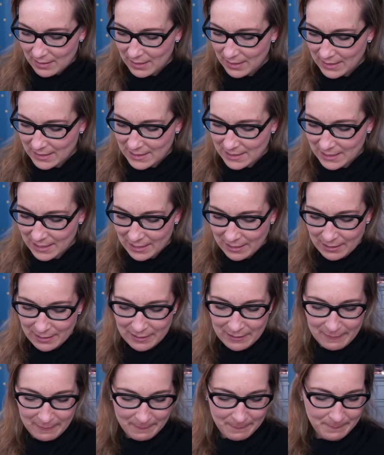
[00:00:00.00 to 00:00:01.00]
let's
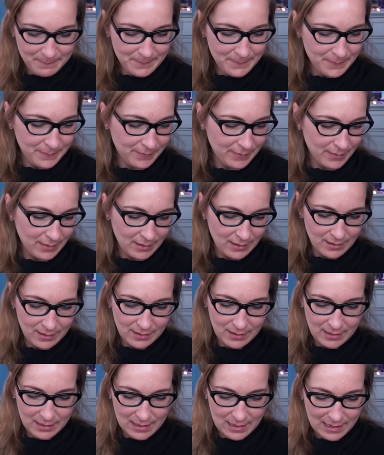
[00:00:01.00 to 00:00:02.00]
see.
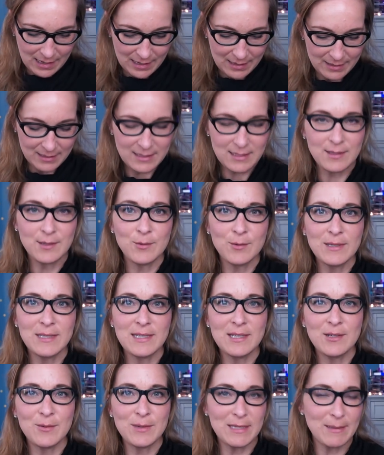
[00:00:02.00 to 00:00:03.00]
Get out of this
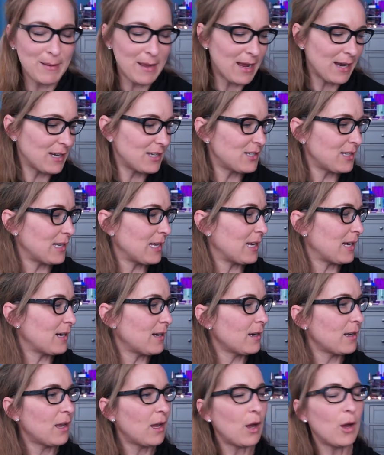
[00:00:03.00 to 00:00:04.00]
noisy packaging
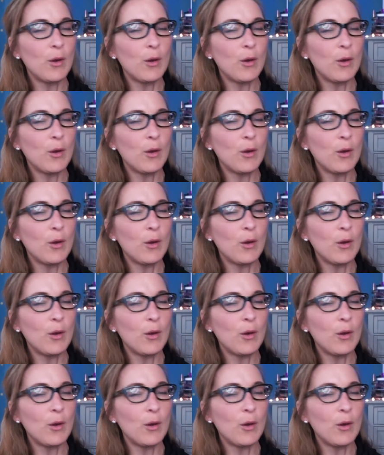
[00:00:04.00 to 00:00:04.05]
here.